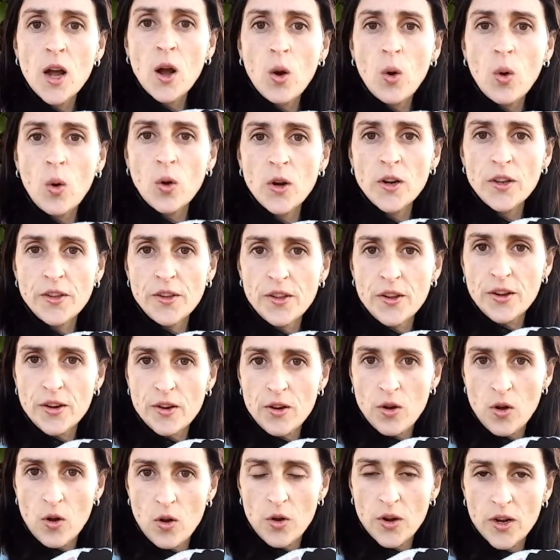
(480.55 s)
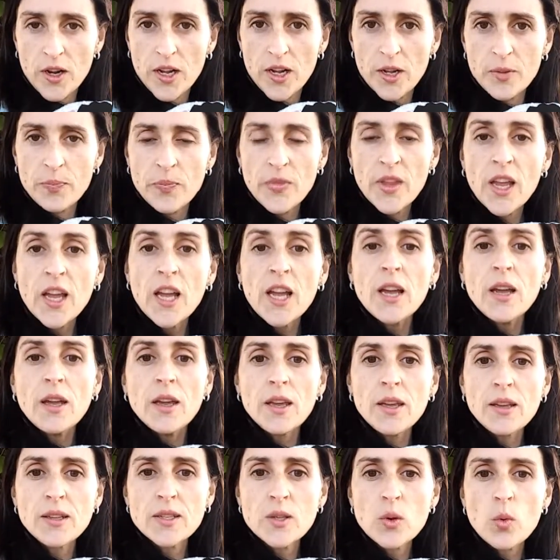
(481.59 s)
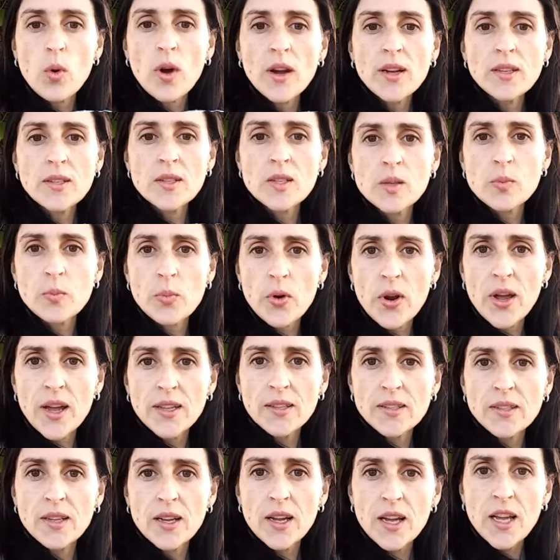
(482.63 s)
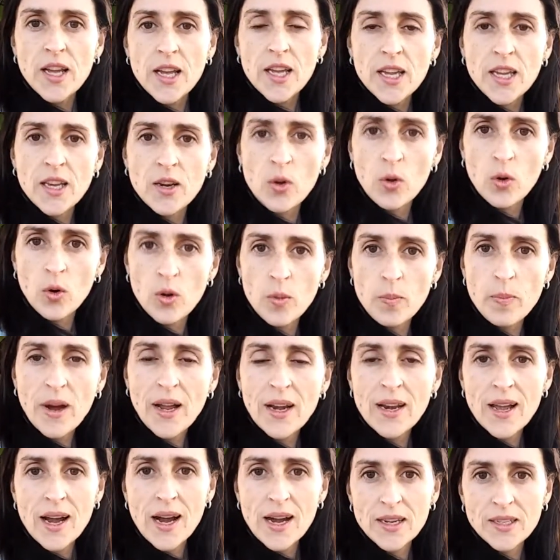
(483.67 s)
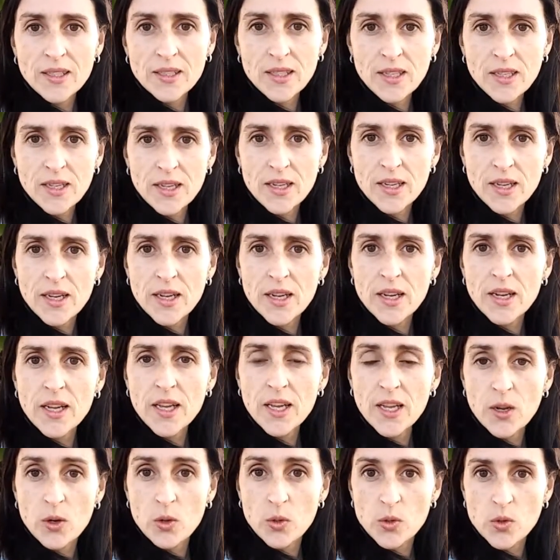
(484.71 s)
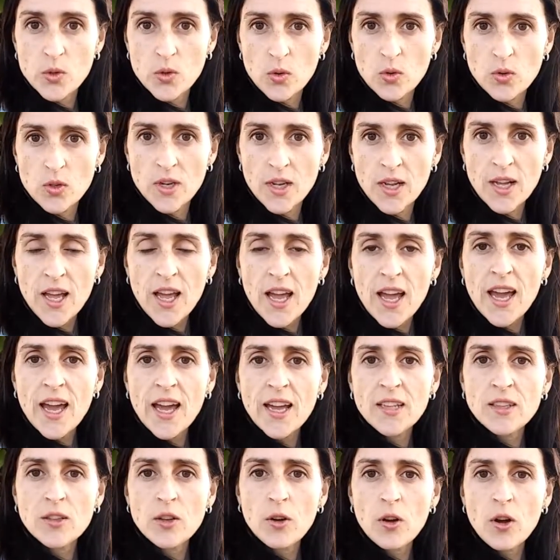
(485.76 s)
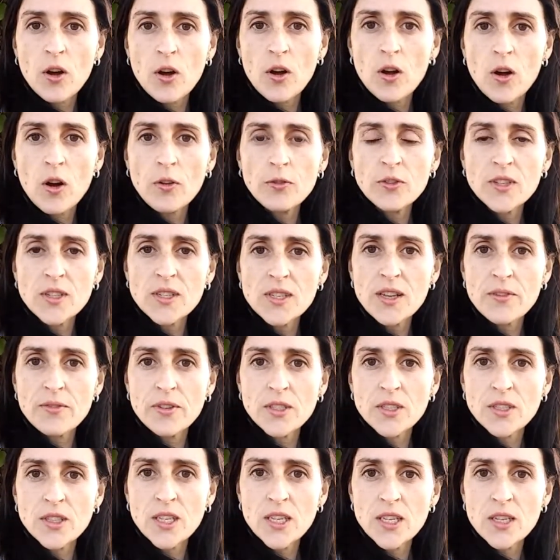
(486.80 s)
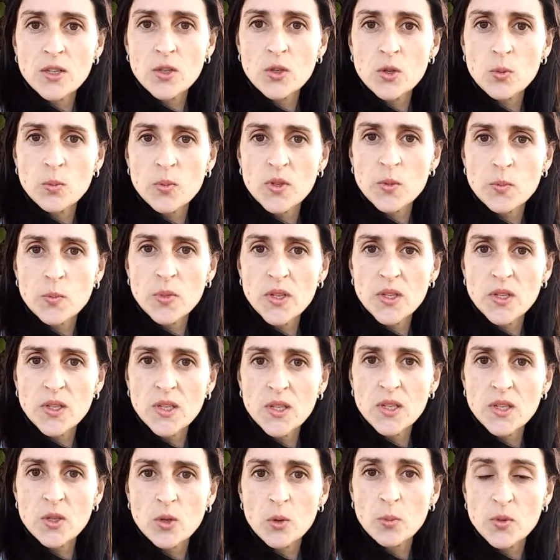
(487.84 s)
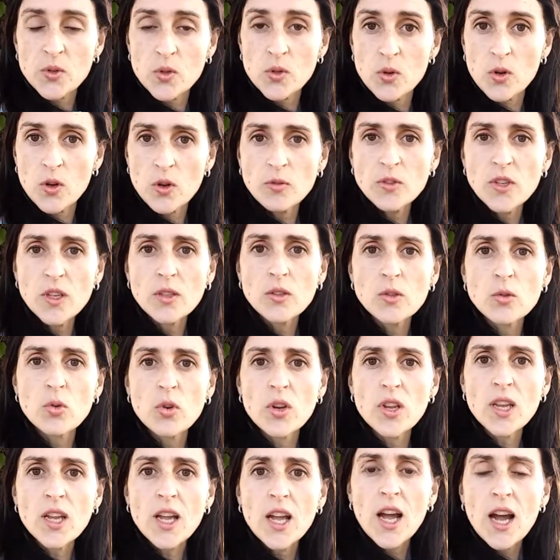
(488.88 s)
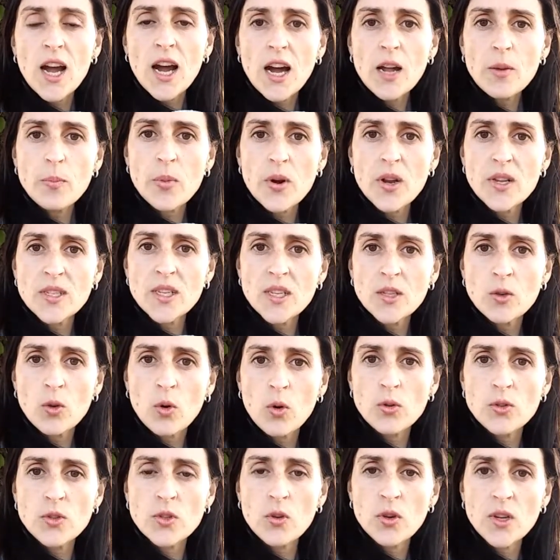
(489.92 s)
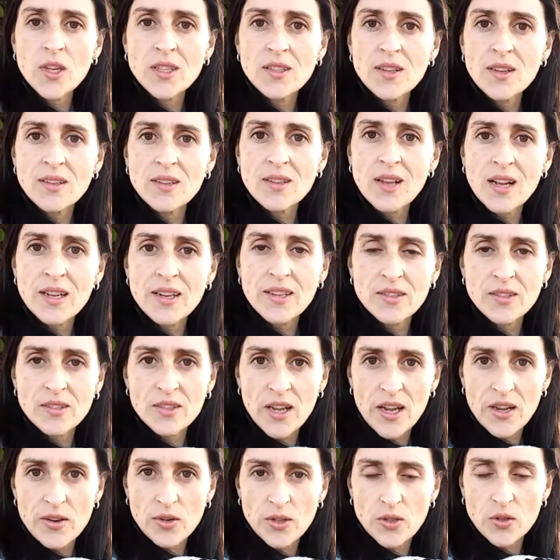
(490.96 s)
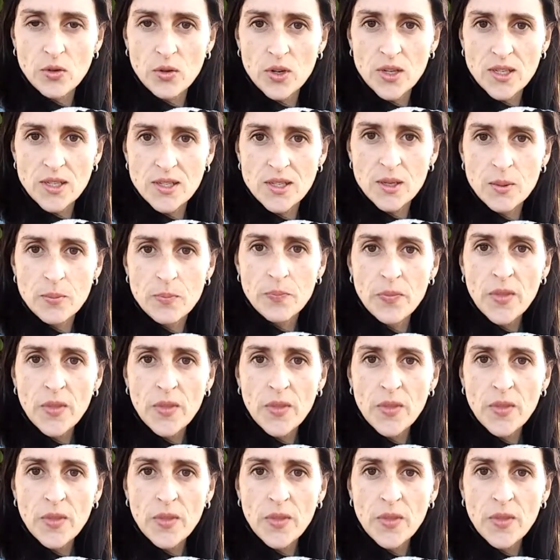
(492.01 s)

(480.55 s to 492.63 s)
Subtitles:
all year long. He is widespread in all Palearctic ecozone, and of the 17 subspecies observed, 3 are present also in the Italian territories: